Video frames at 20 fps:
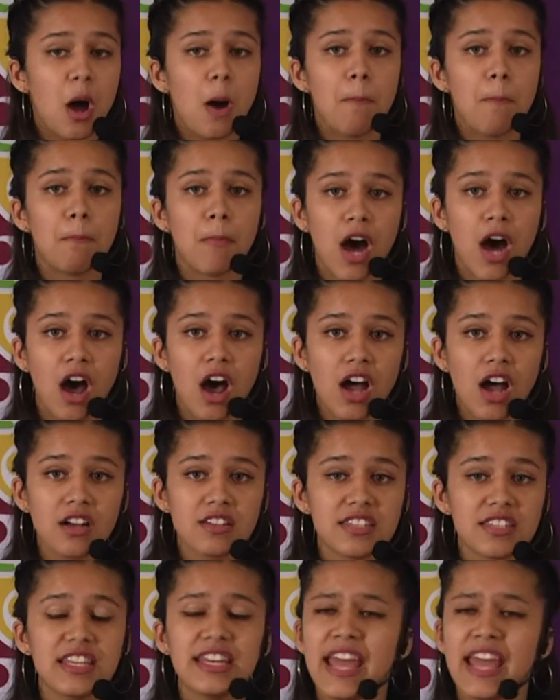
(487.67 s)
Marks
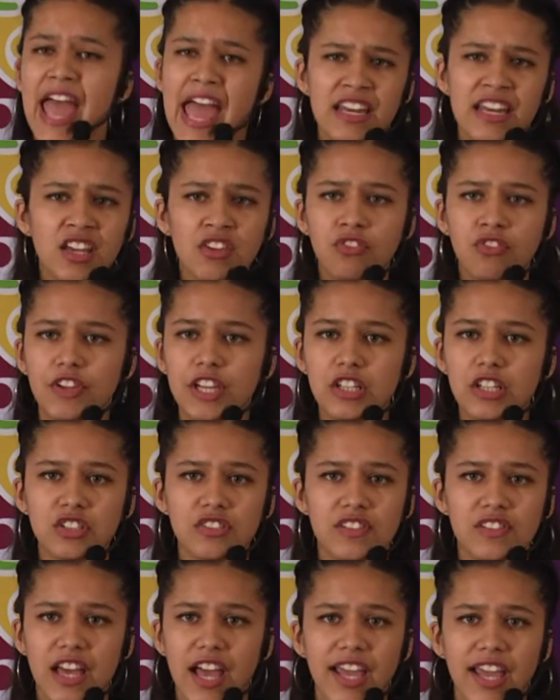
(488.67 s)
in any field
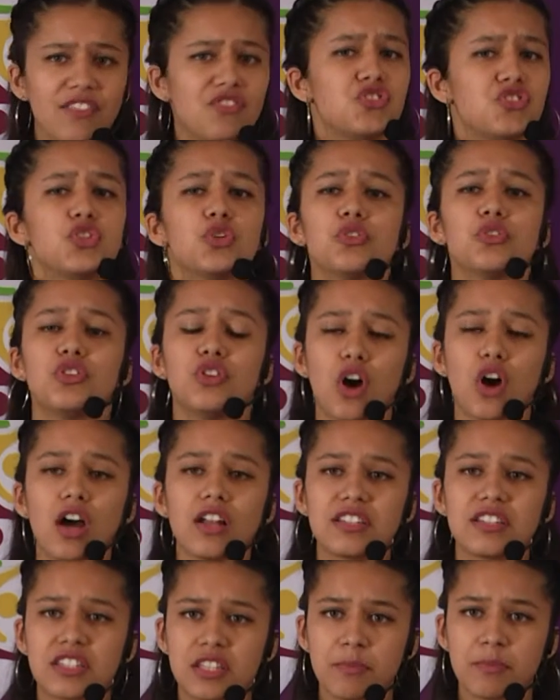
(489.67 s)
of life do
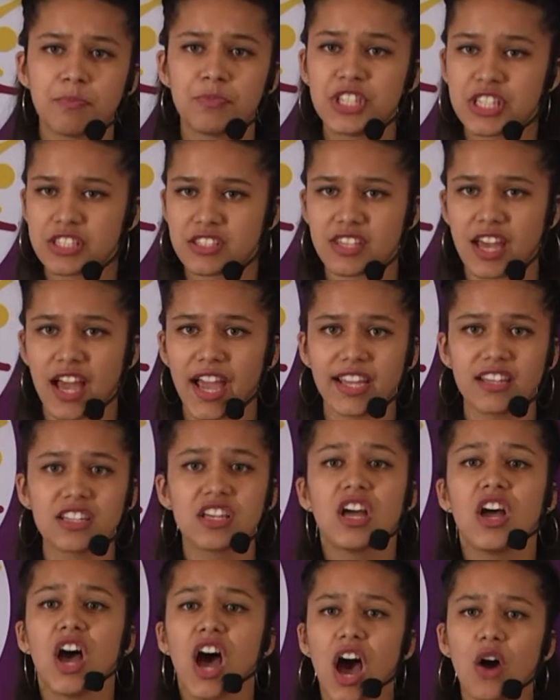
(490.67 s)
not decide
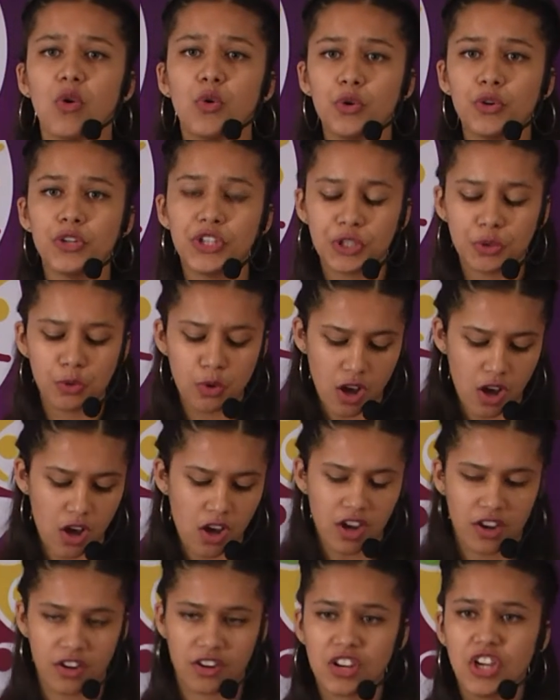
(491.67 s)
who you
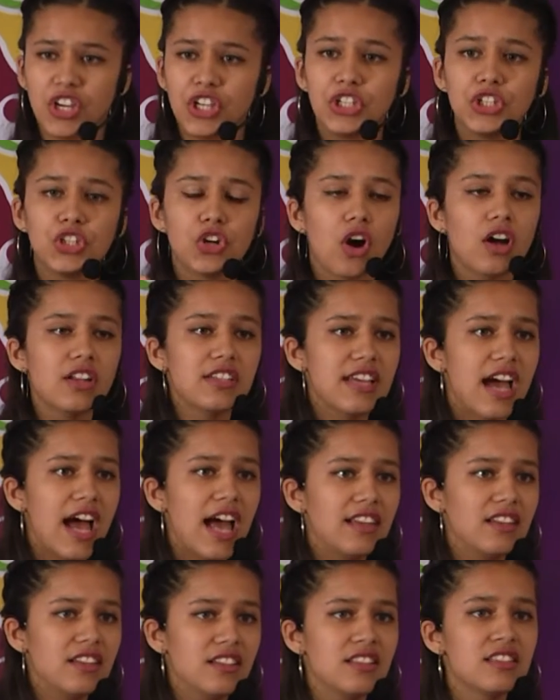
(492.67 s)
are. Your
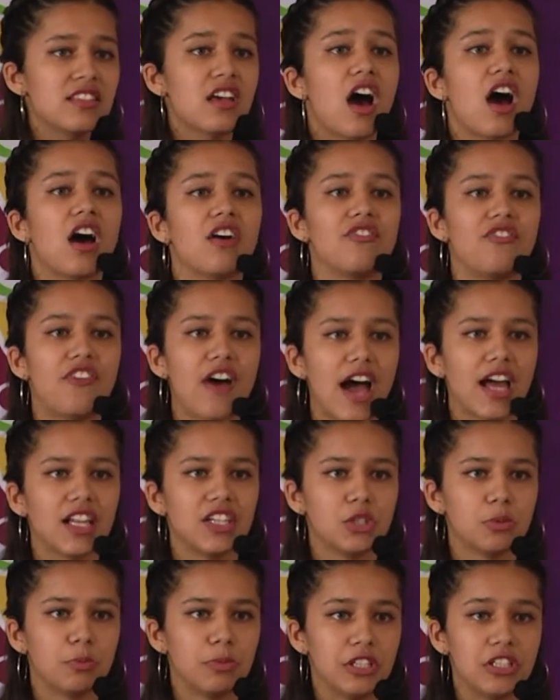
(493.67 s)
talents are
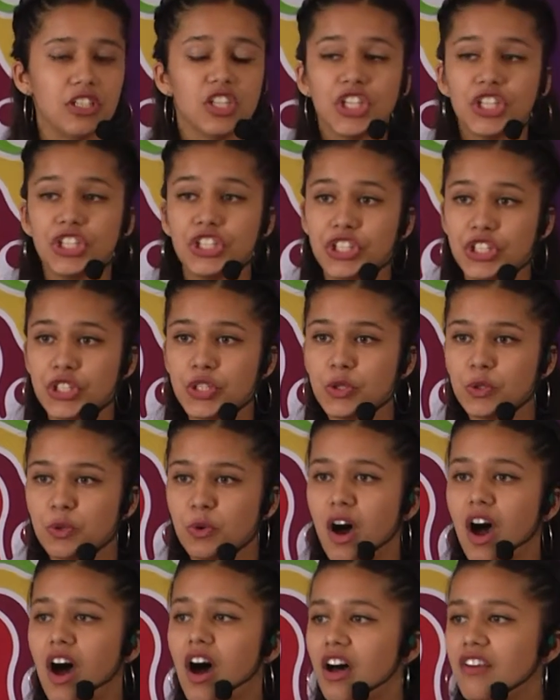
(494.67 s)
valuable.
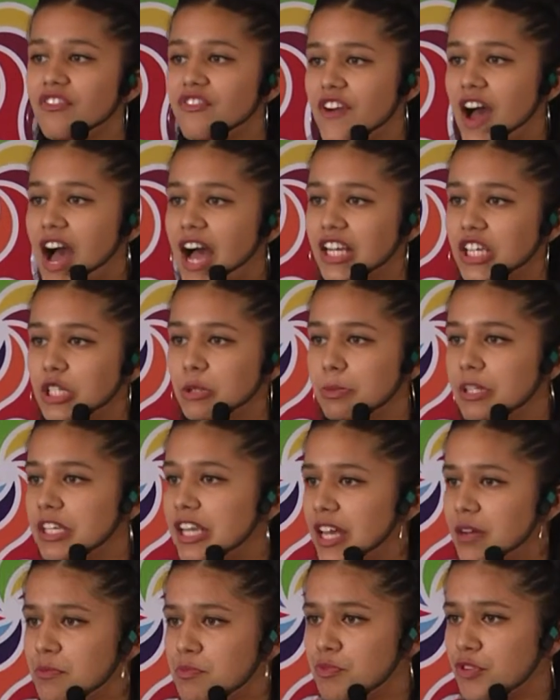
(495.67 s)
You are valuable
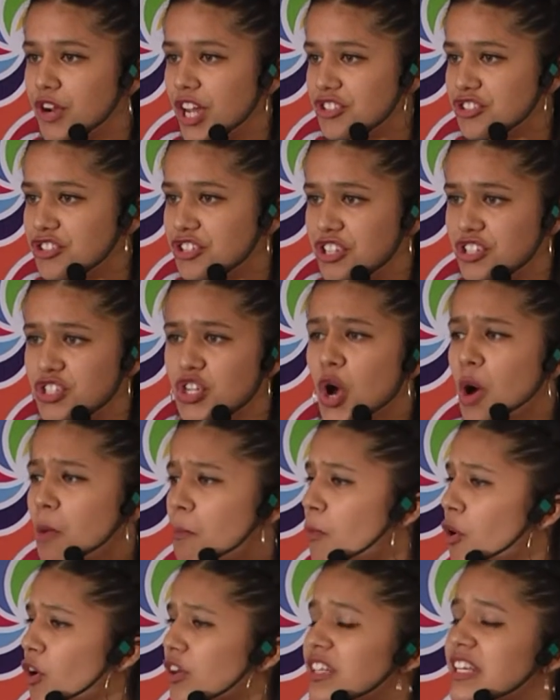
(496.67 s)
and precious
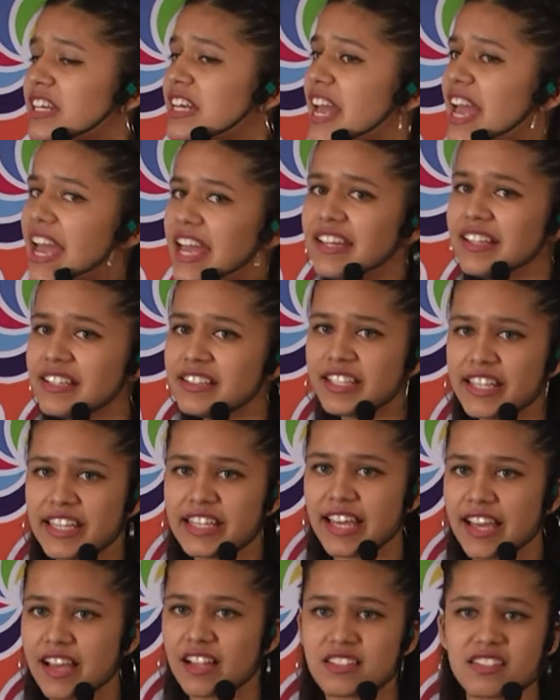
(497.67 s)
more than
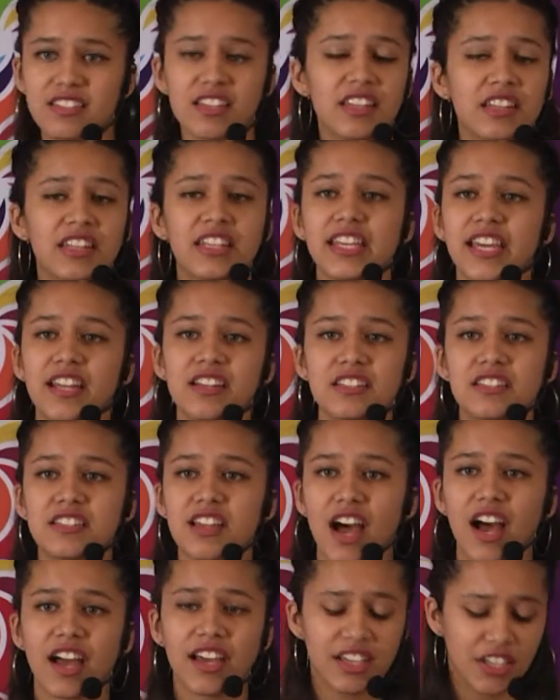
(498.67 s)
anything else in the
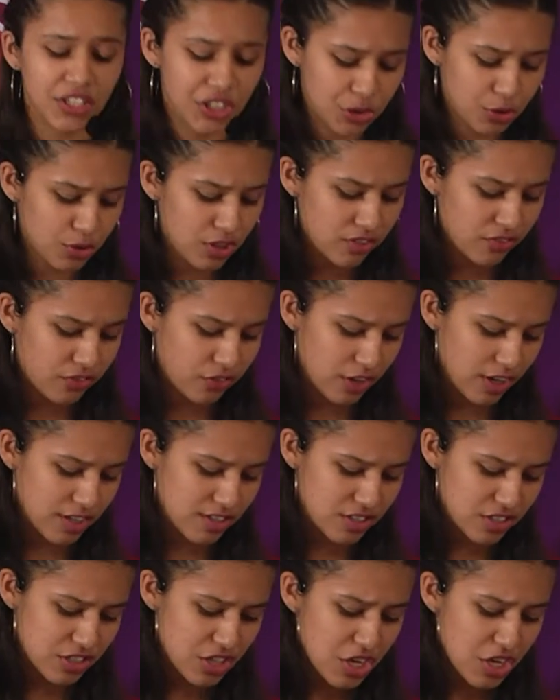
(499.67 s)
entire universe.